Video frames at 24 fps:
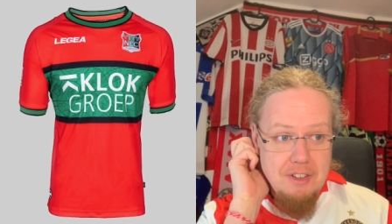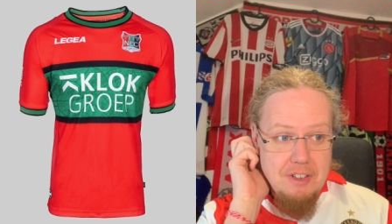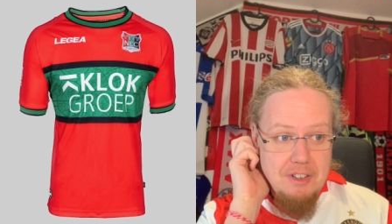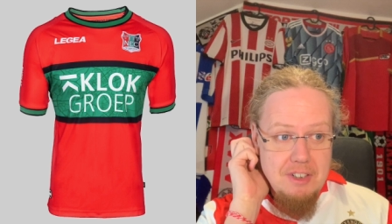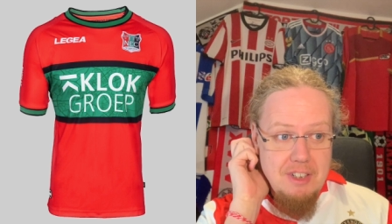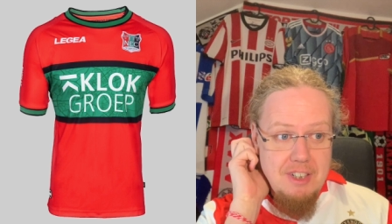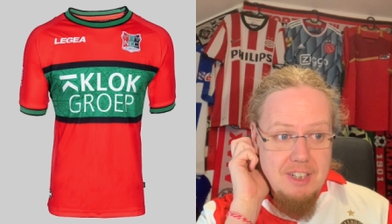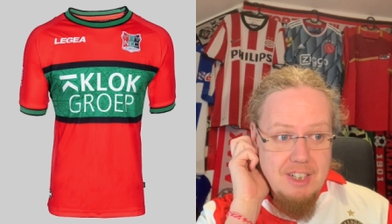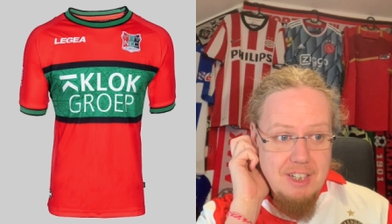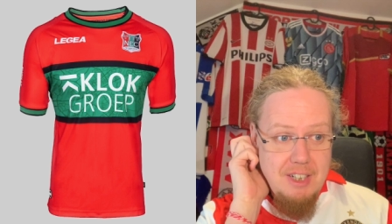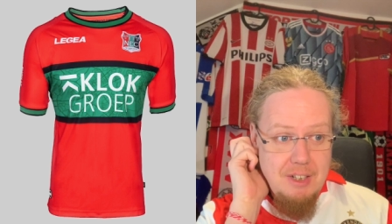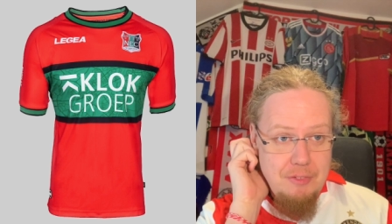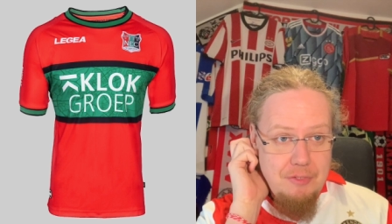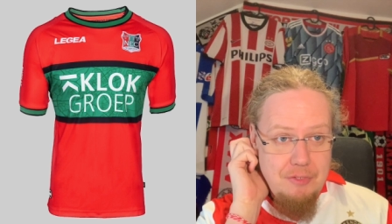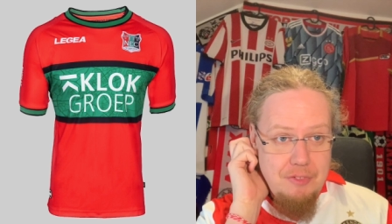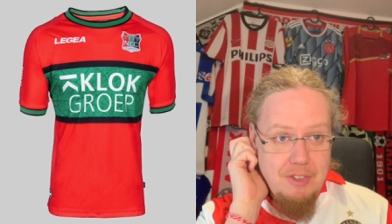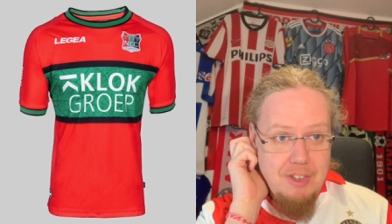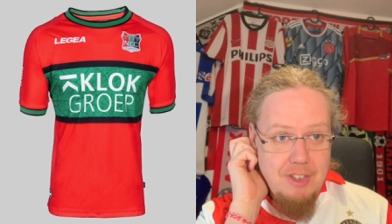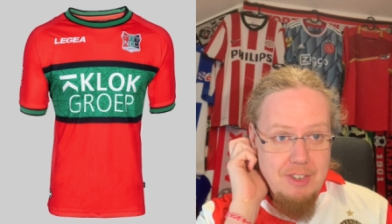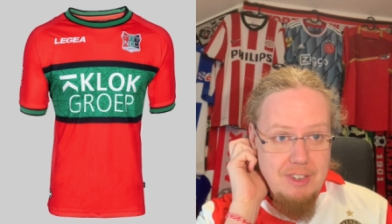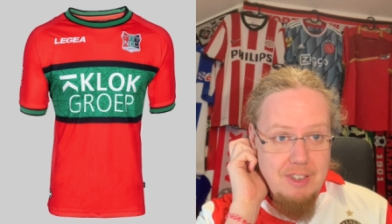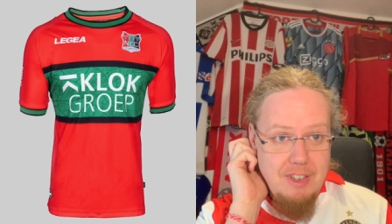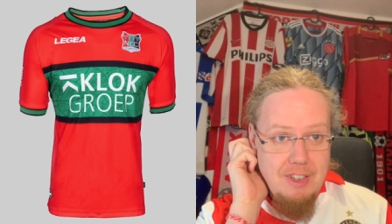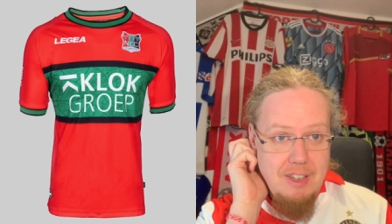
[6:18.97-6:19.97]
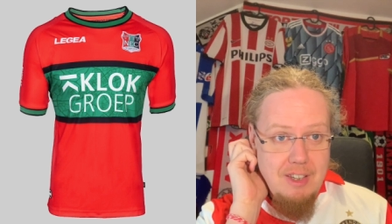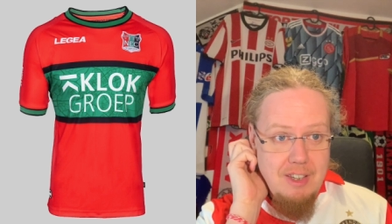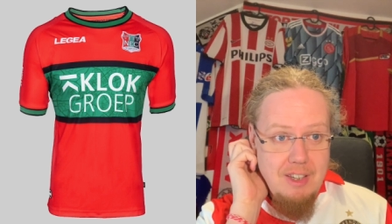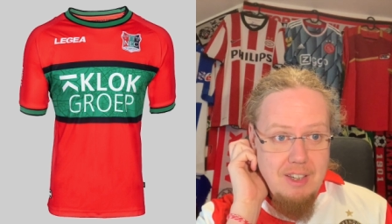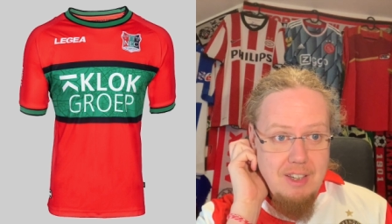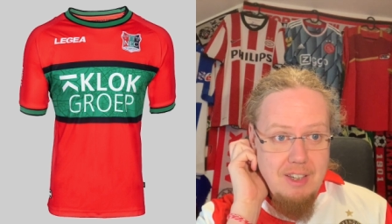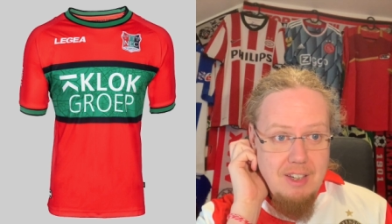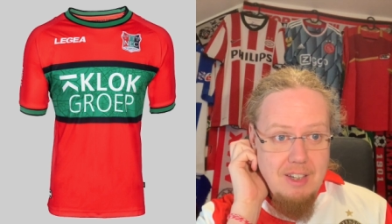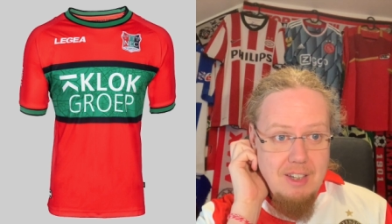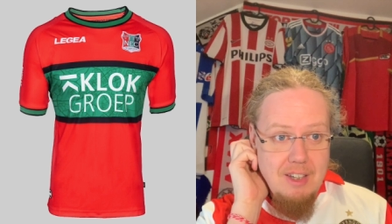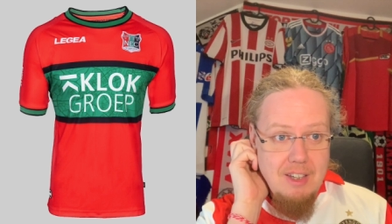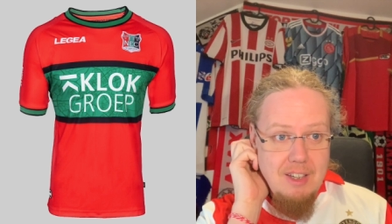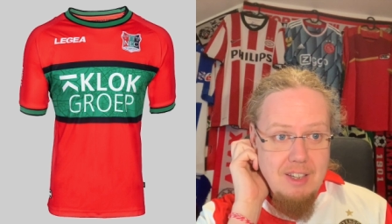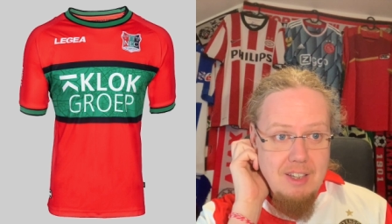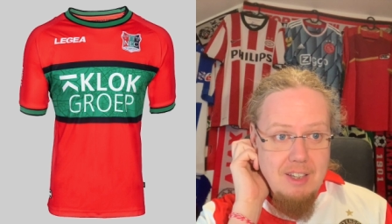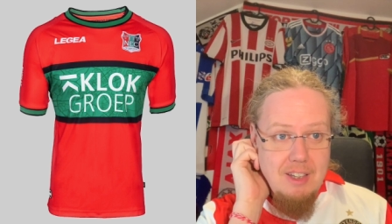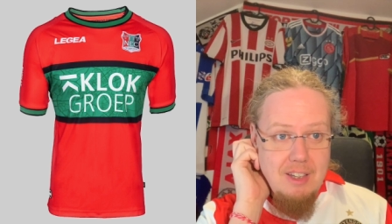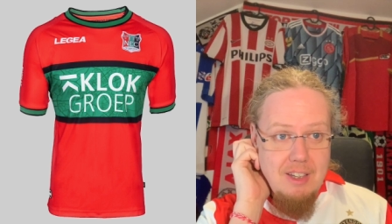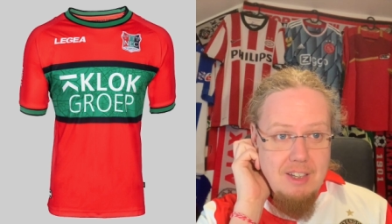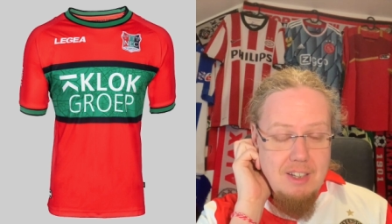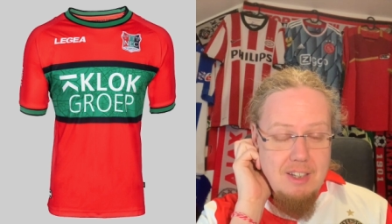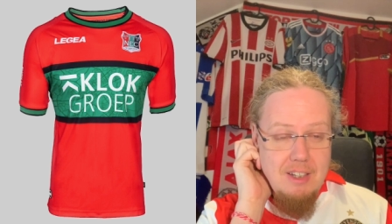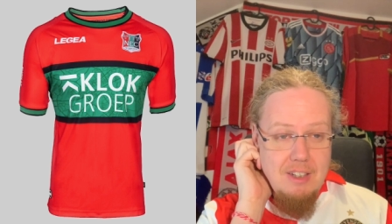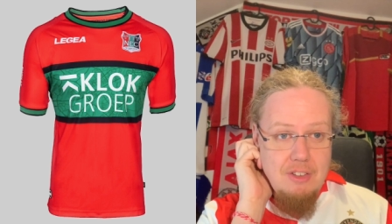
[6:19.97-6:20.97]
Archive the
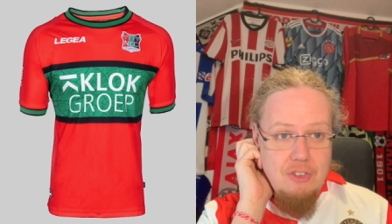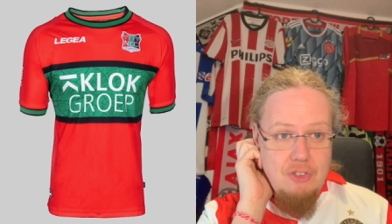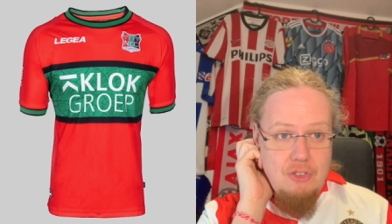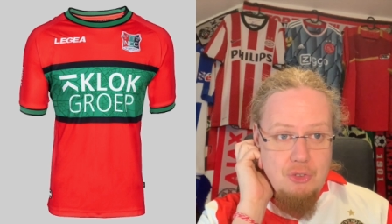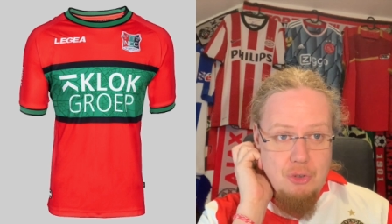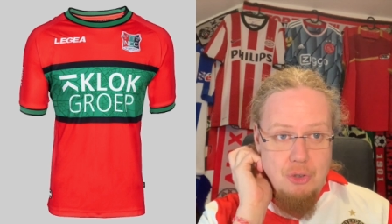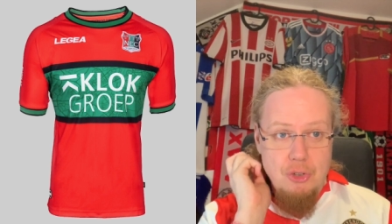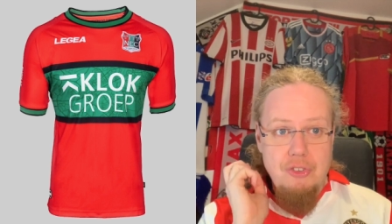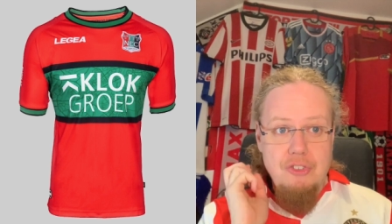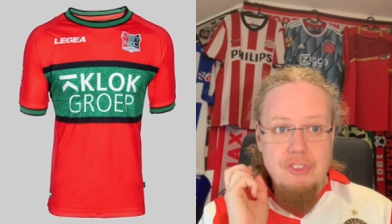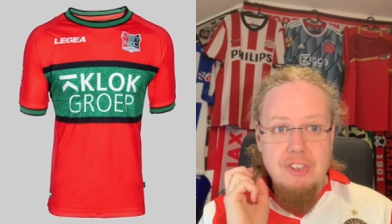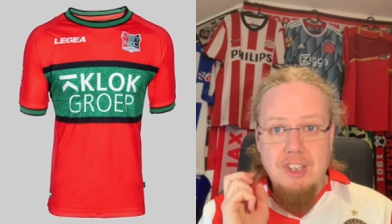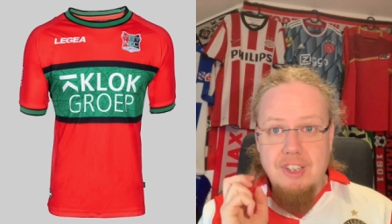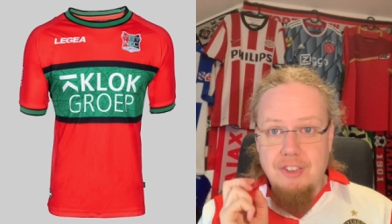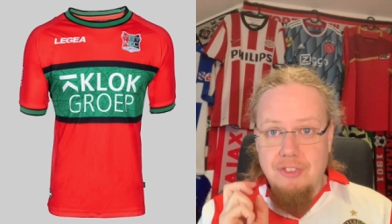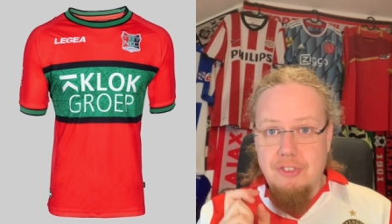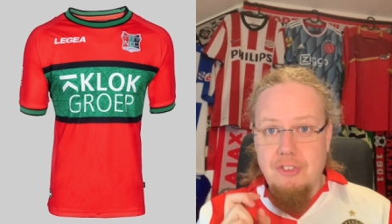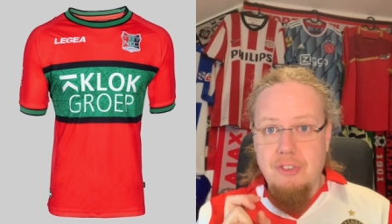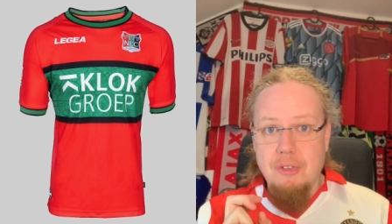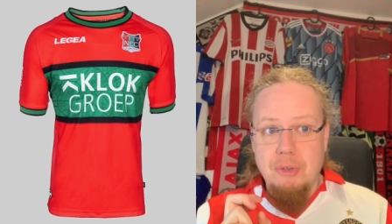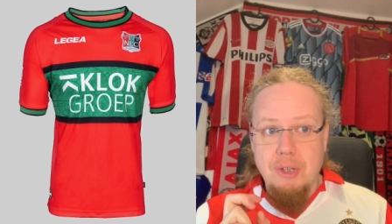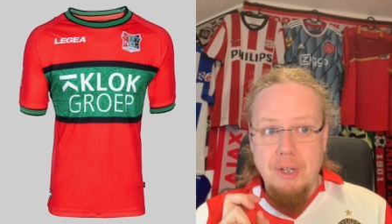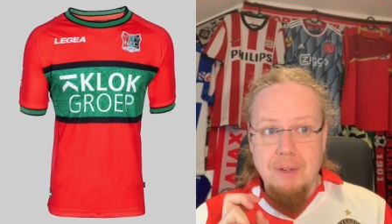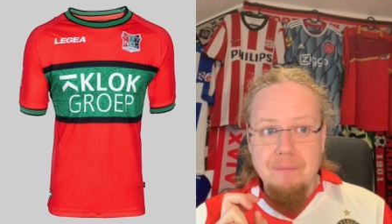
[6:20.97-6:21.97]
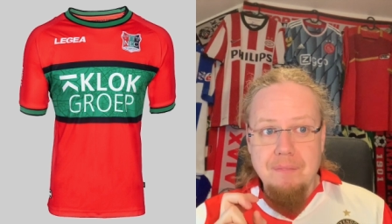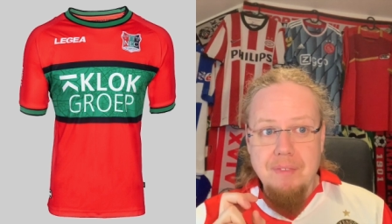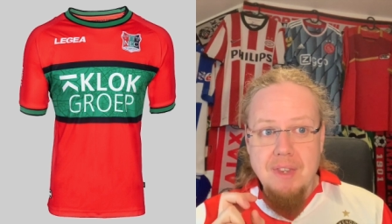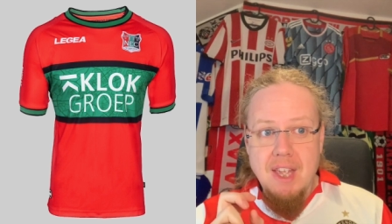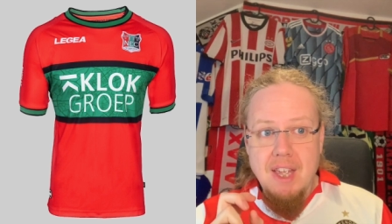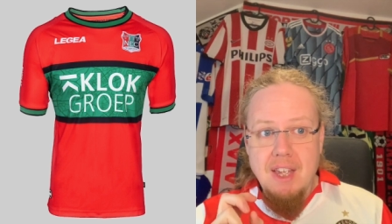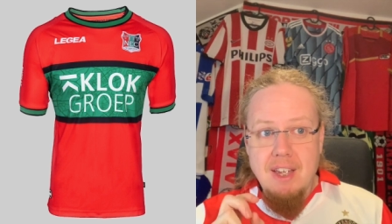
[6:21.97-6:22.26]
jersey history.